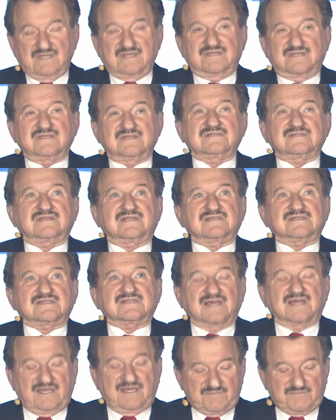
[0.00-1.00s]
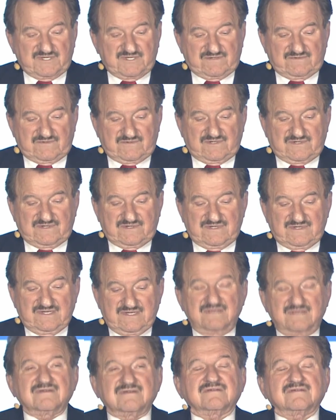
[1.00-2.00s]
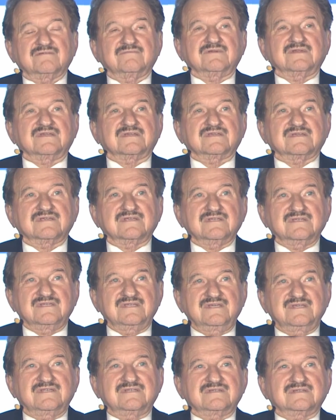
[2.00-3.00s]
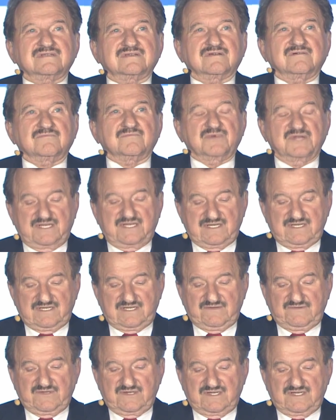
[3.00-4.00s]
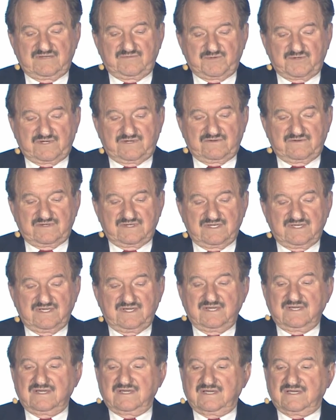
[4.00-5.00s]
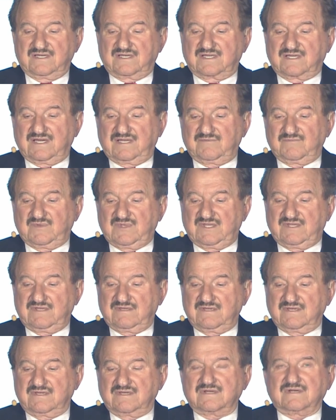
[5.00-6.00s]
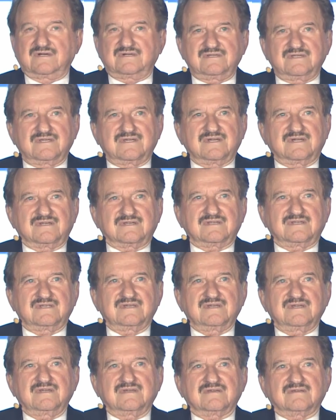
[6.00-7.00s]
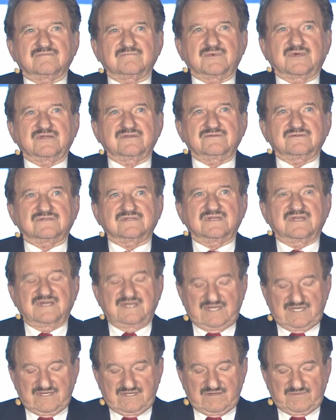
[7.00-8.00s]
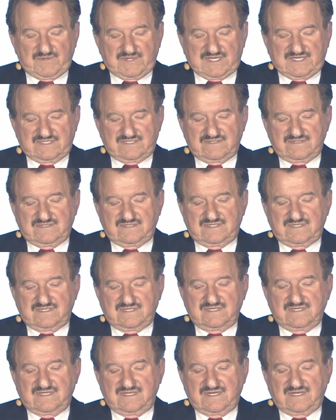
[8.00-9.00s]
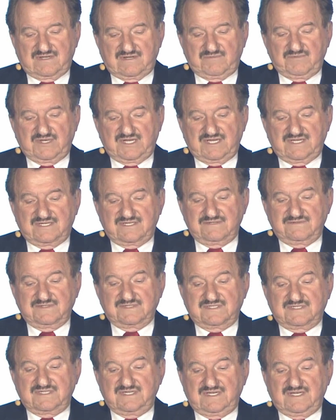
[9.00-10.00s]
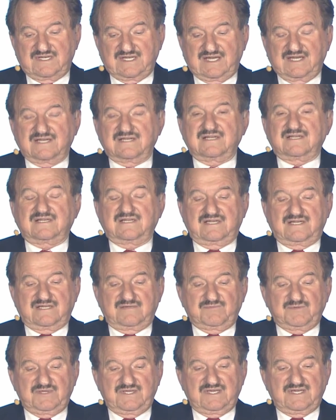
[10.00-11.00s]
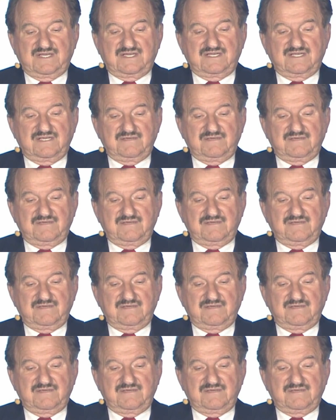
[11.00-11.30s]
And this is a cyber war, which needs completely different approach. It can be conquered by using antineoplastons in combination with gene-targeted therapy and